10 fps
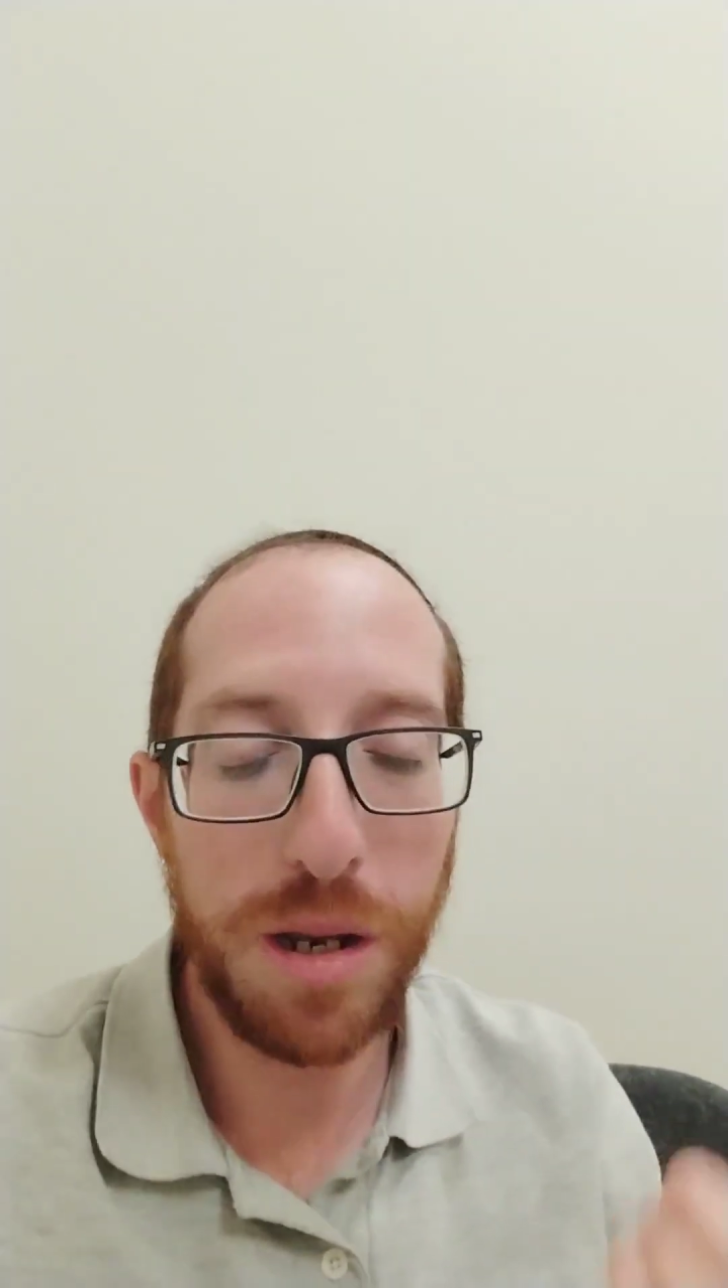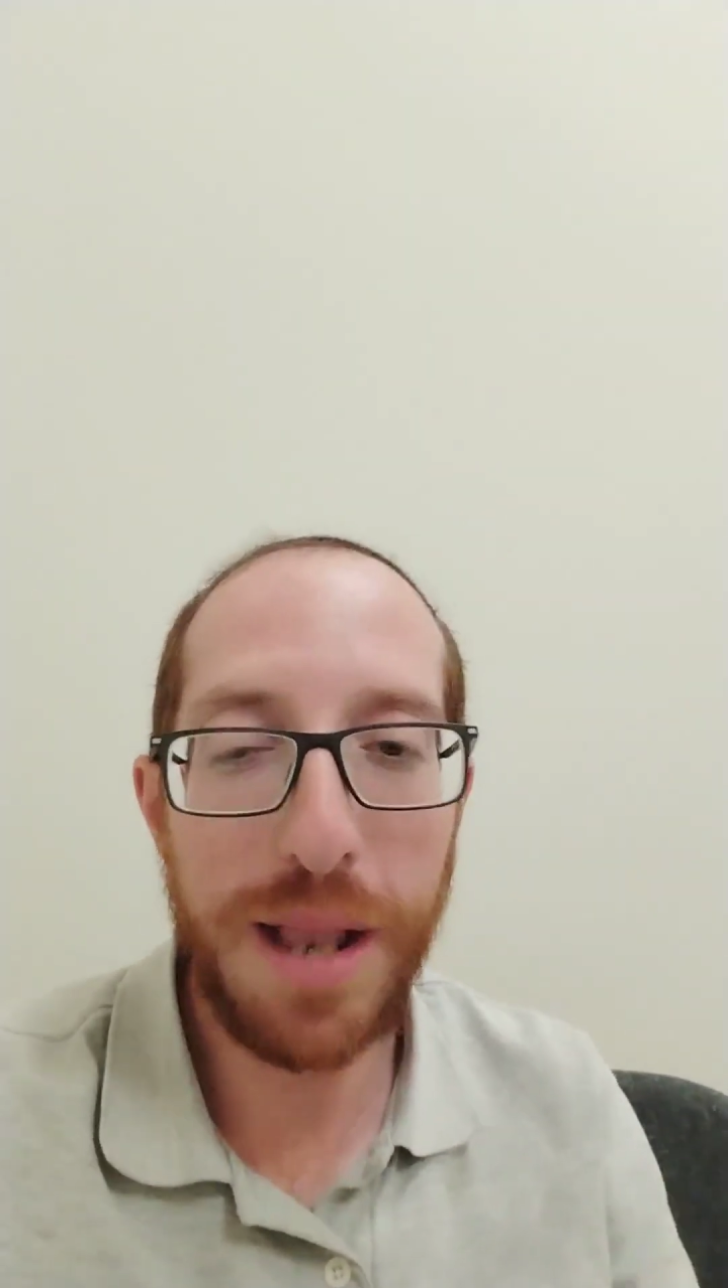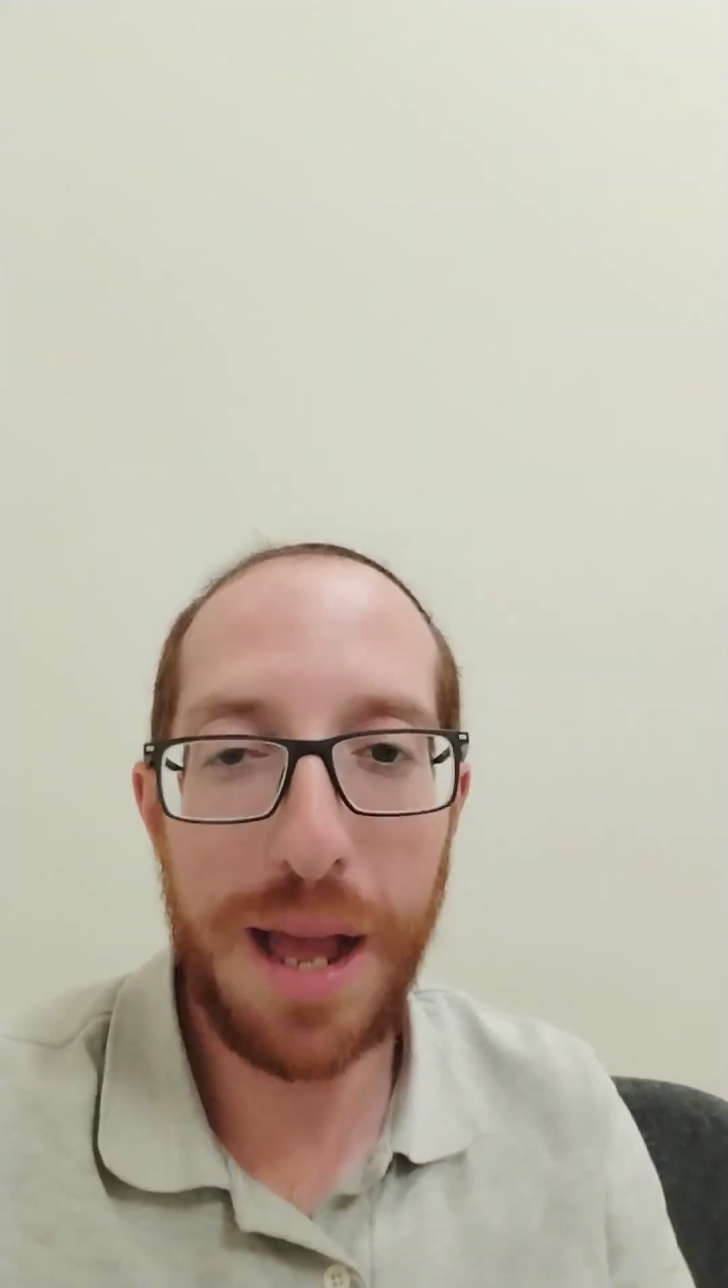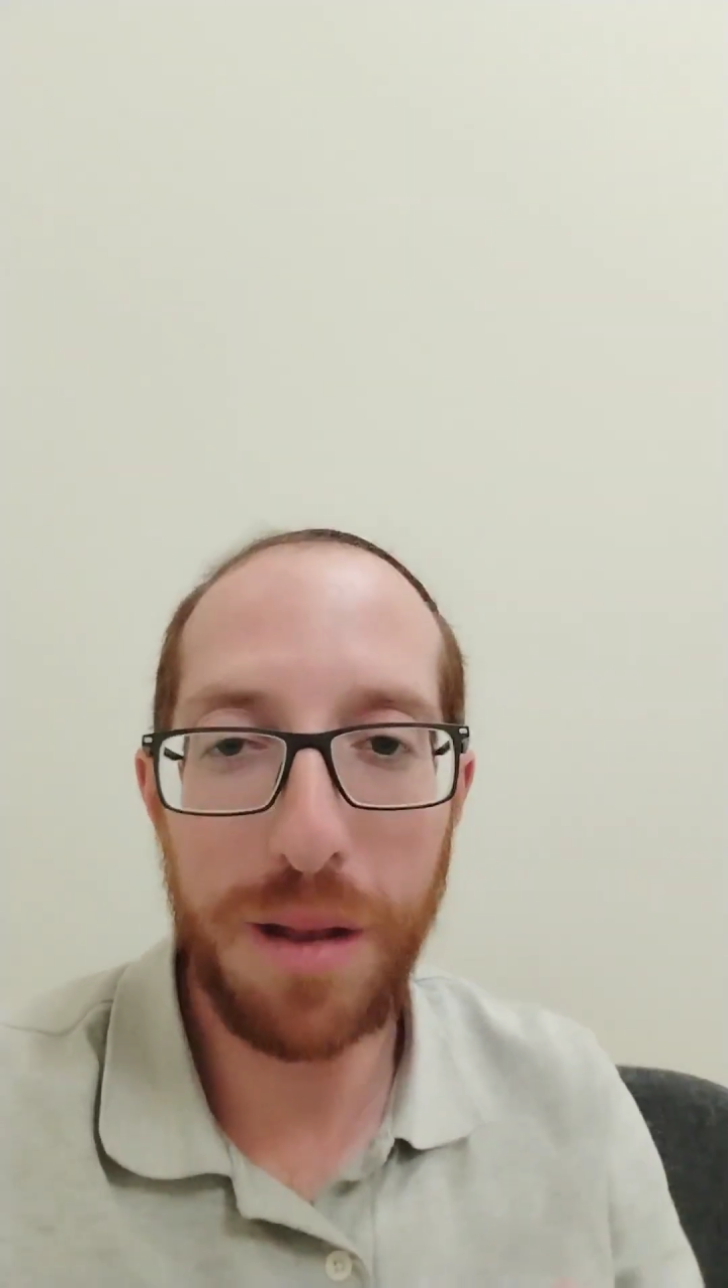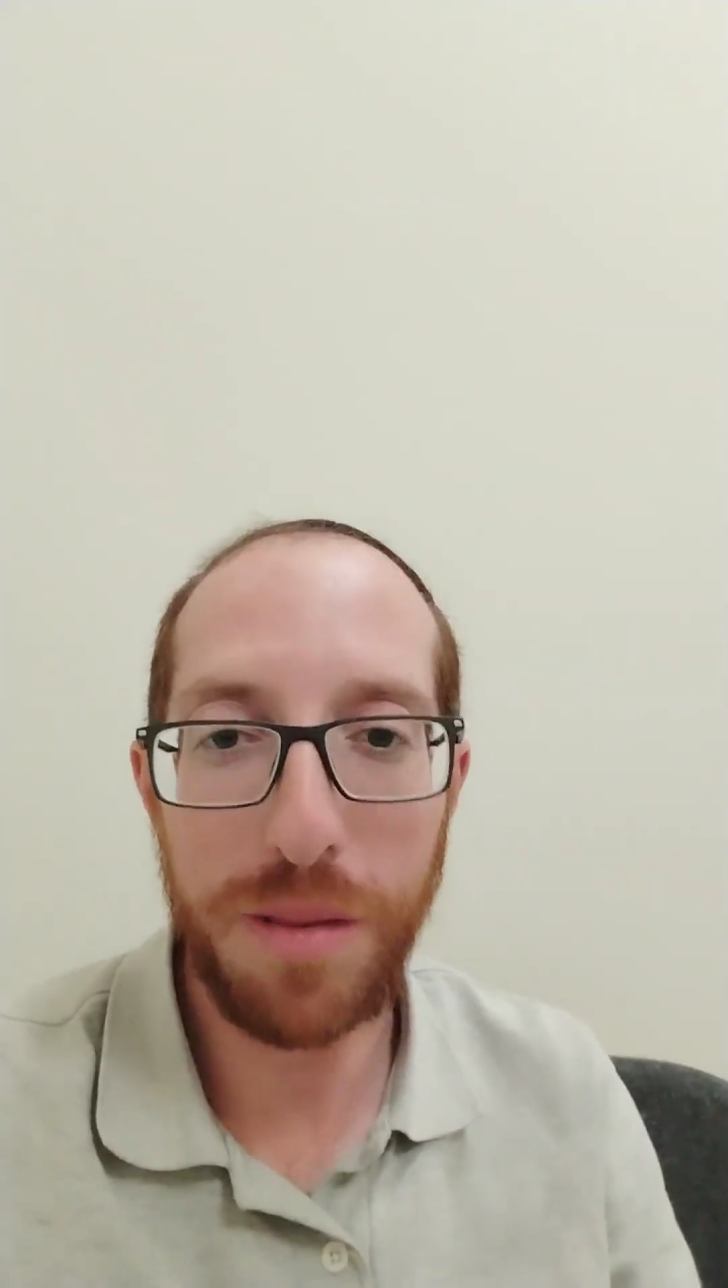
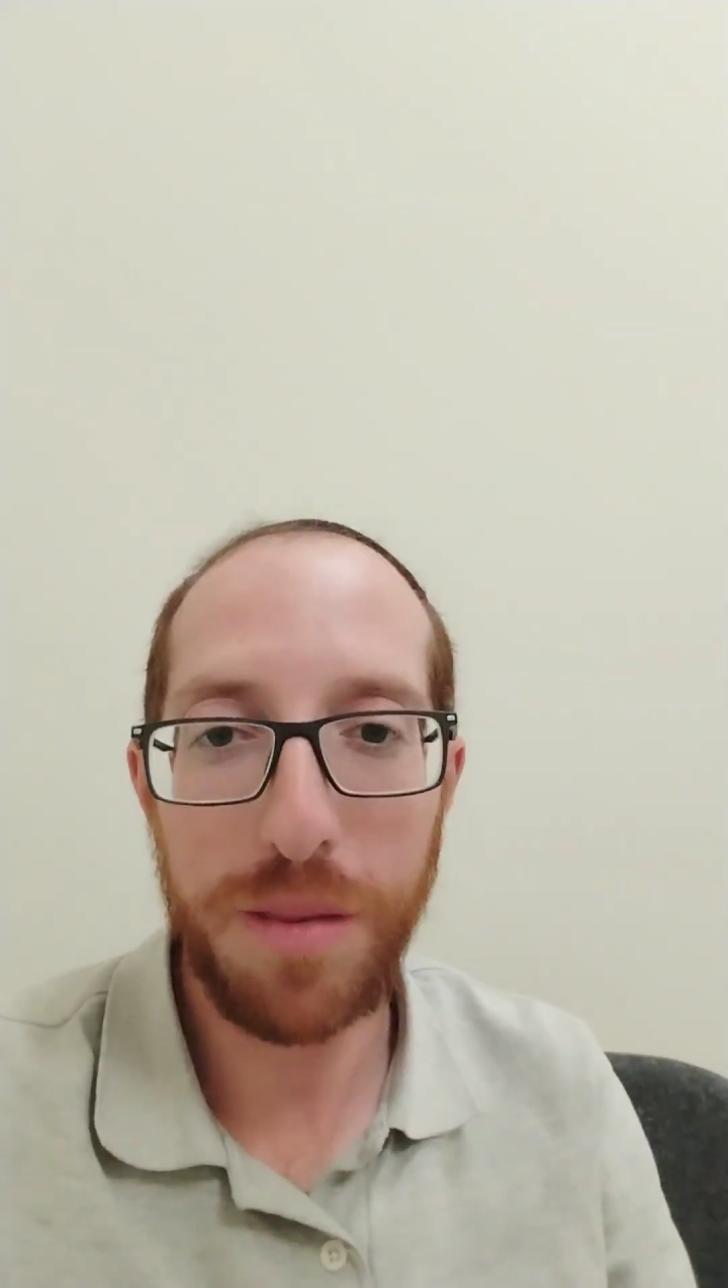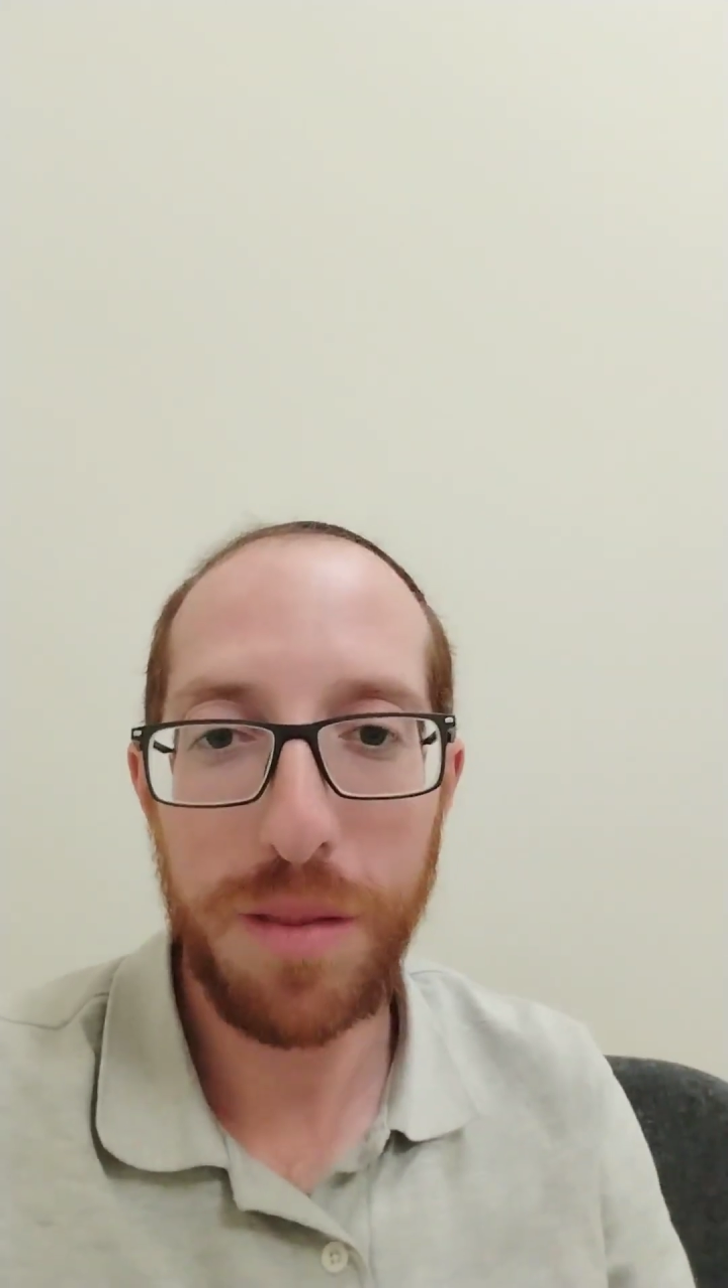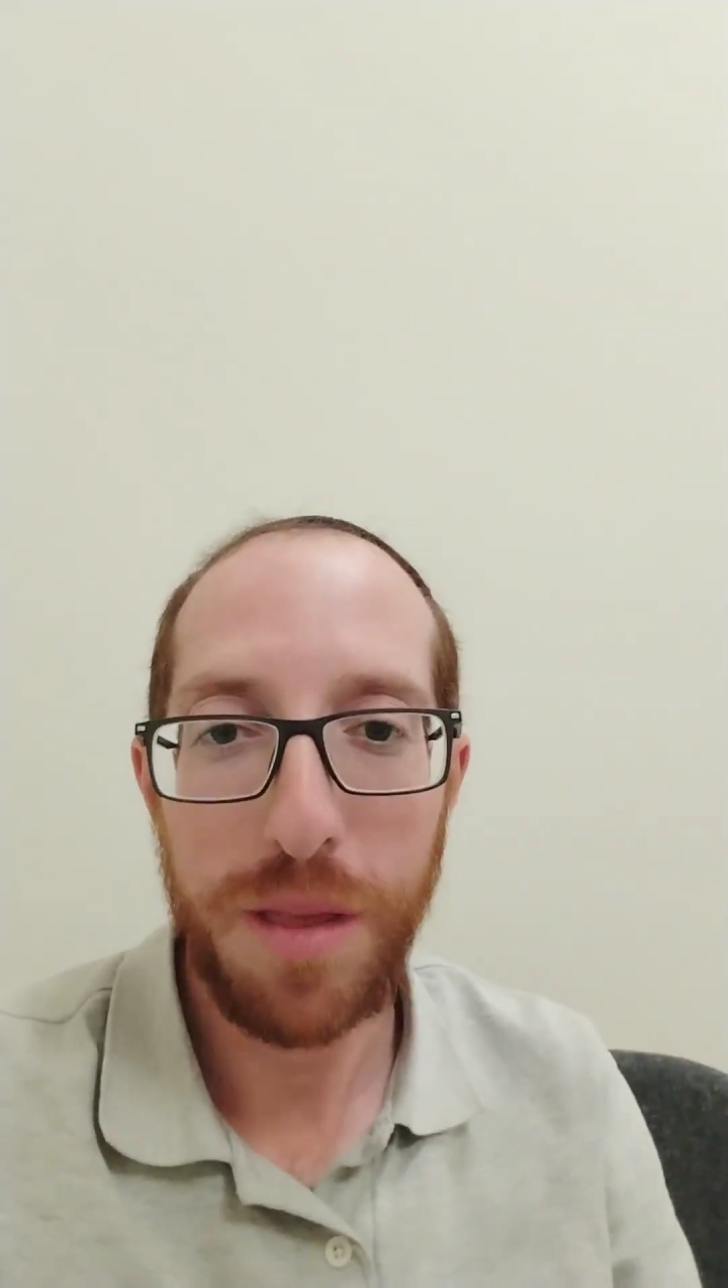learn out,